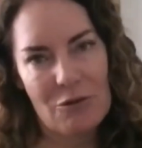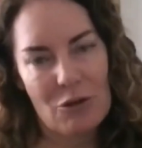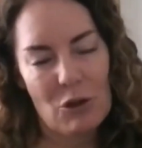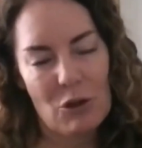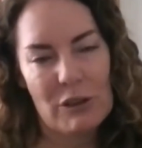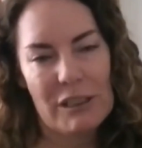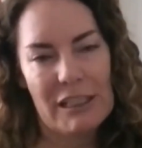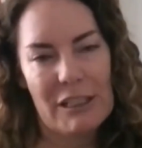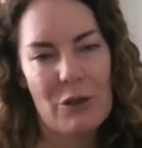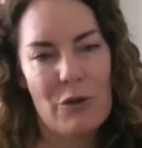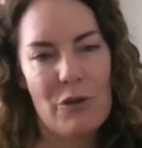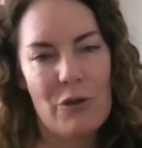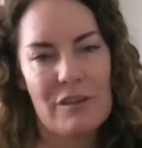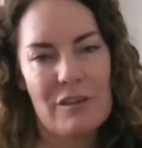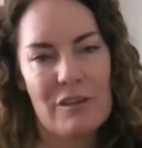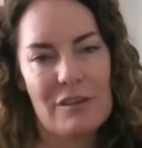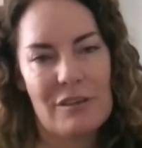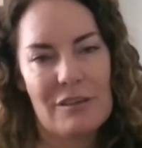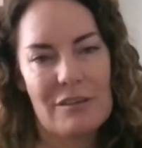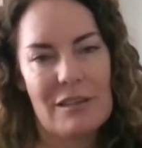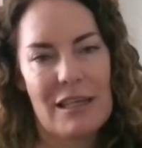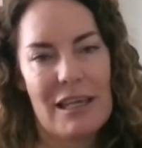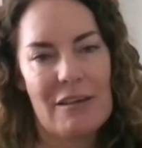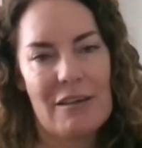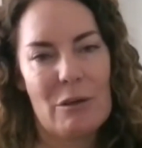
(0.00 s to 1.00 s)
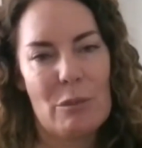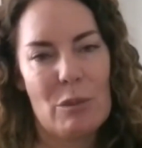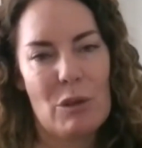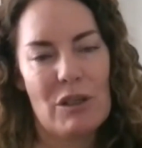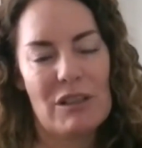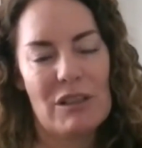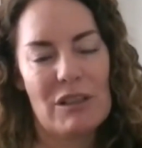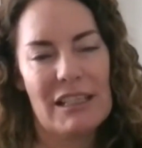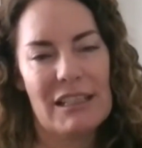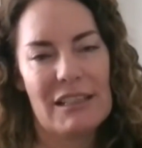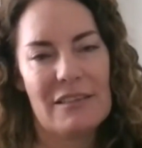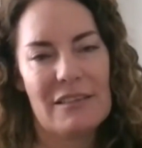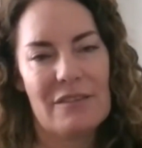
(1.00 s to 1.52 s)
Rowling, or this is
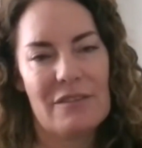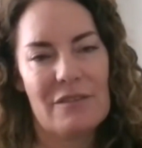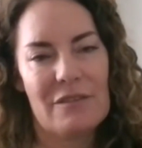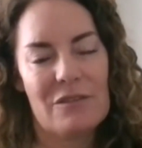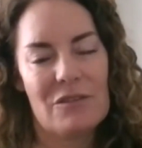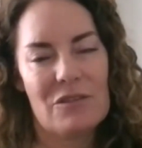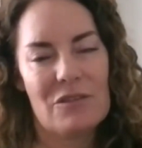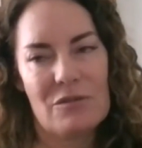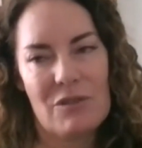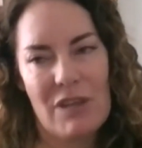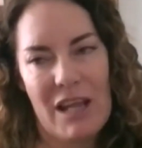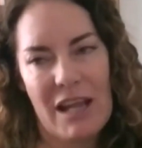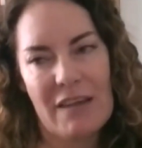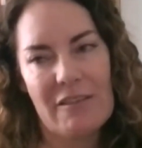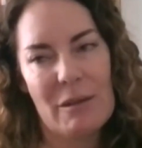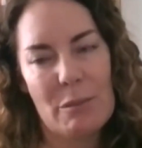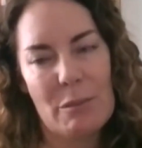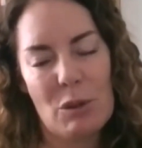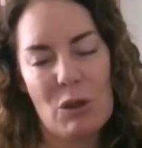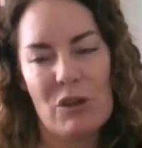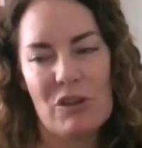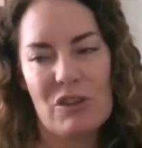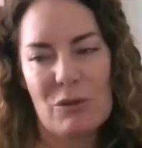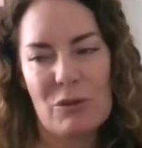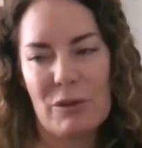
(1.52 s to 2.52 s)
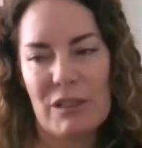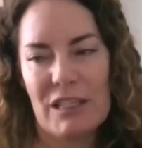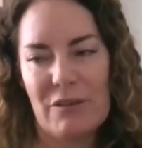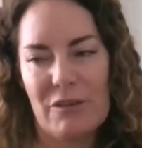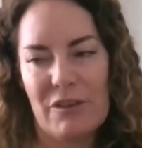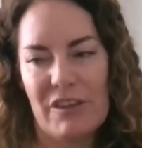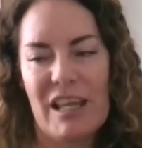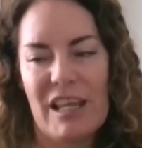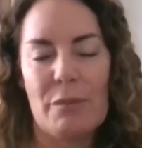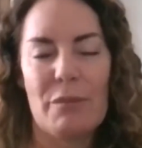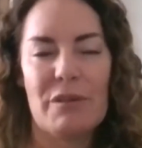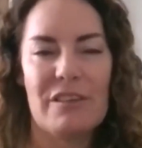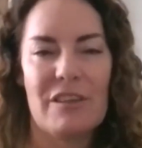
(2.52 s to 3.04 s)
Harry Potter, whatever,
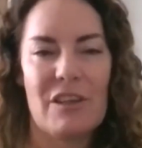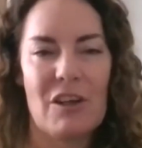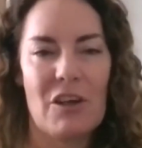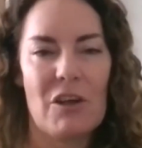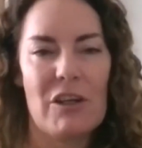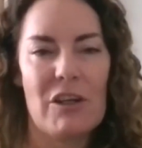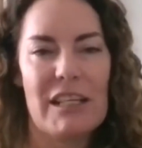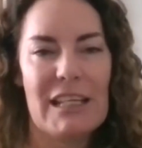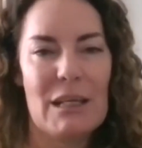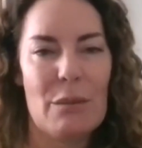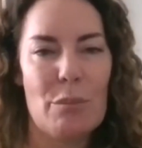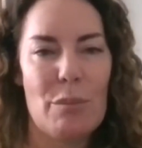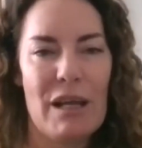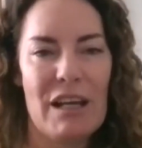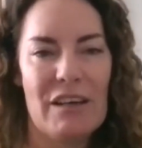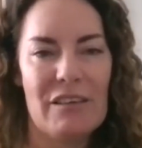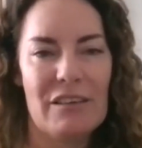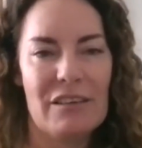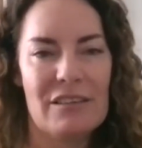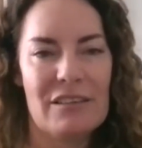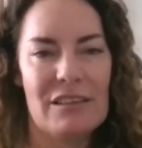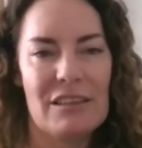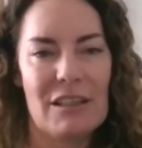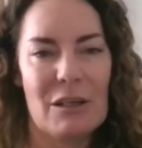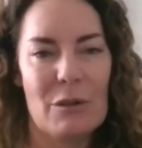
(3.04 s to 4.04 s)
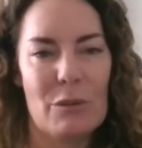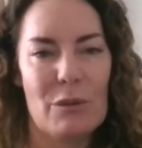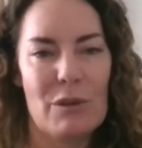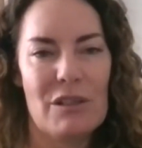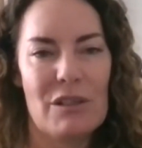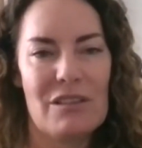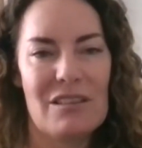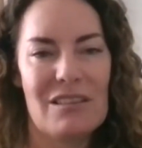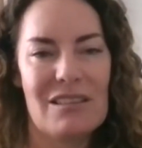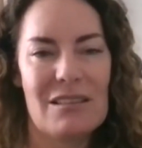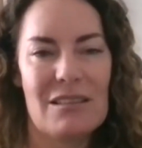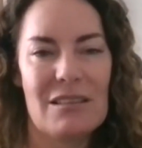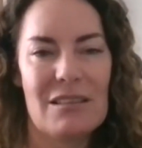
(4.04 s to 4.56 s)
and that was the only comparison,
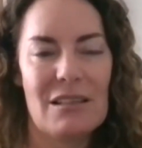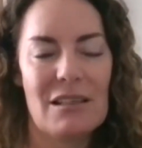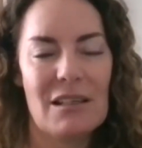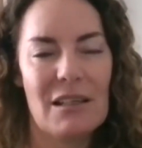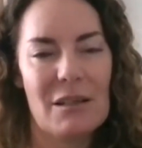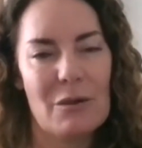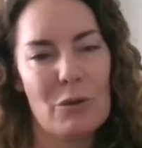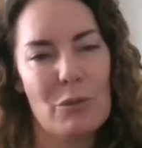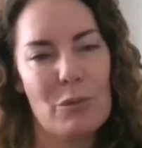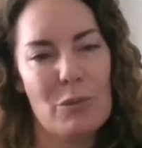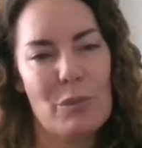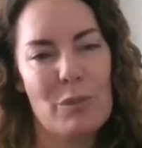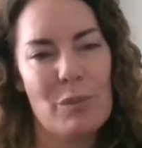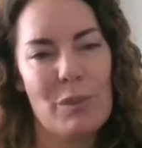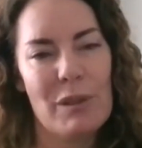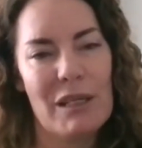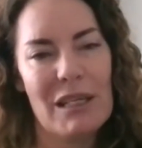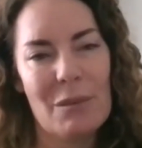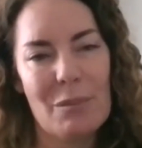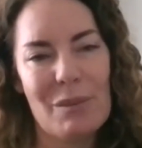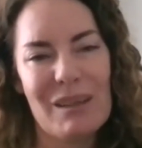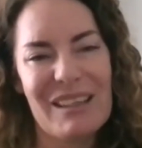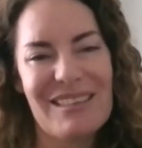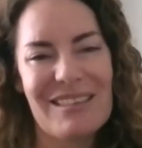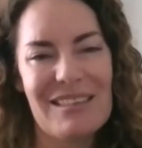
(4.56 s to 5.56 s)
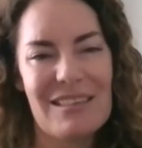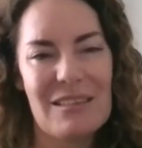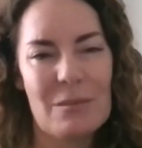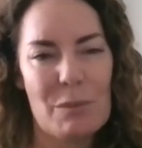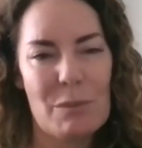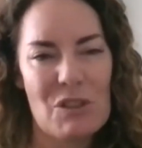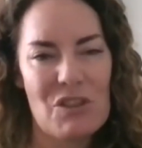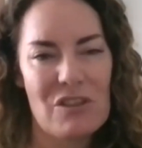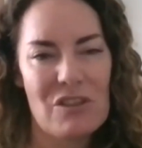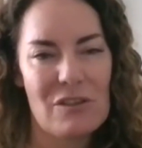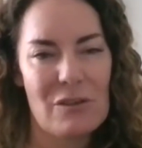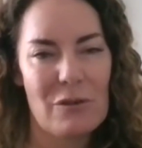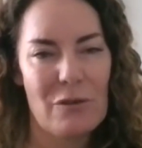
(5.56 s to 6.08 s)
I'd be a bit
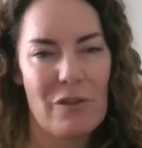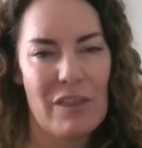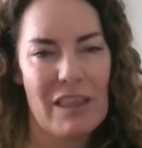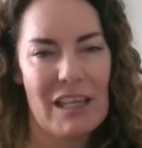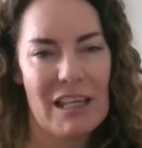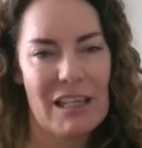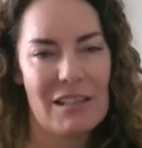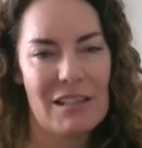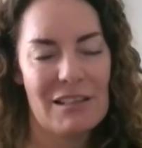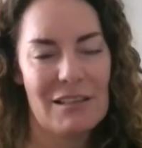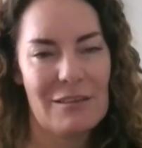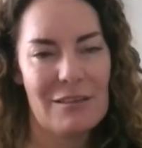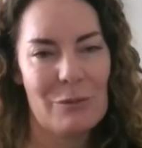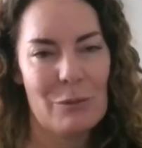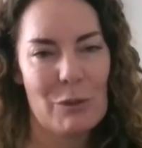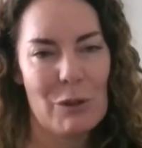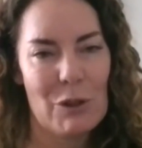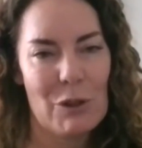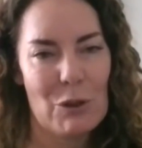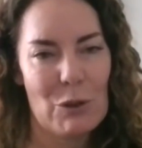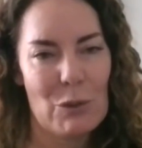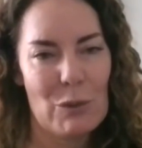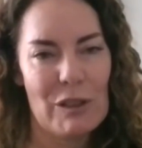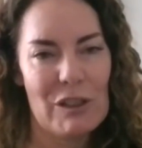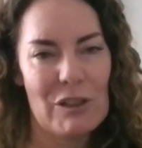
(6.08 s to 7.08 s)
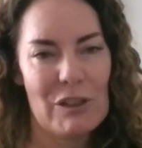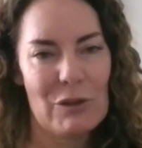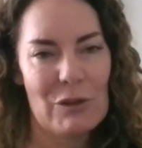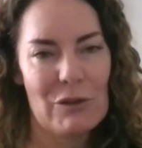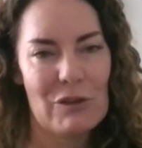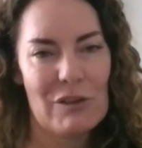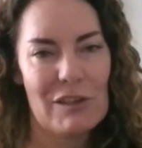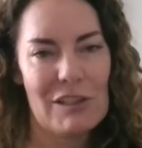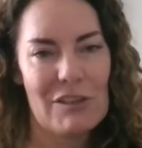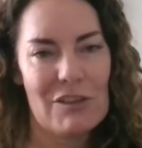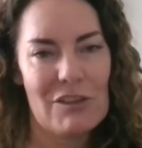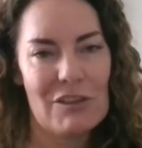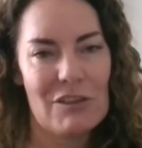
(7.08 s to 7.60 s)
suspicious of that as well,
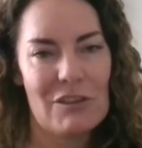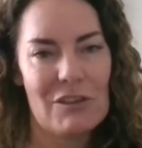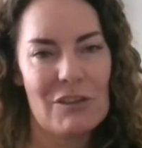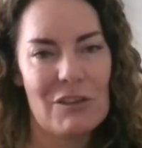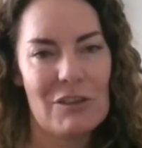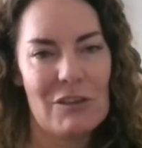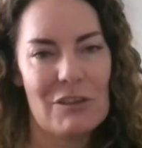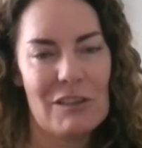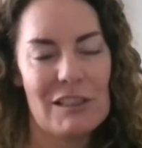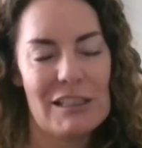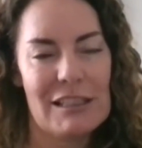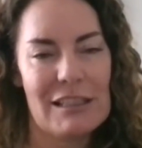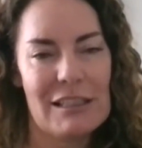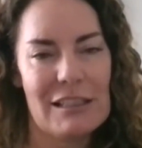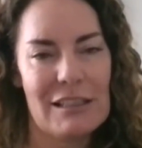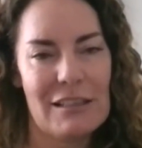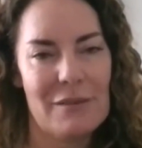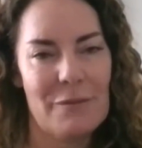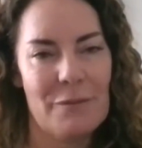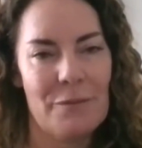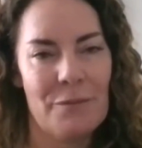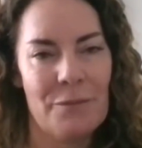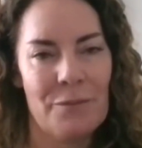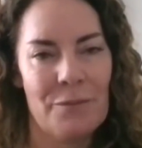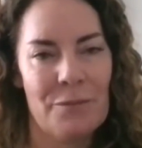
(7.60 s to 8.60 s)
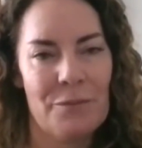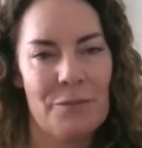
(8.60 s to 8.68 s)
because they're just using their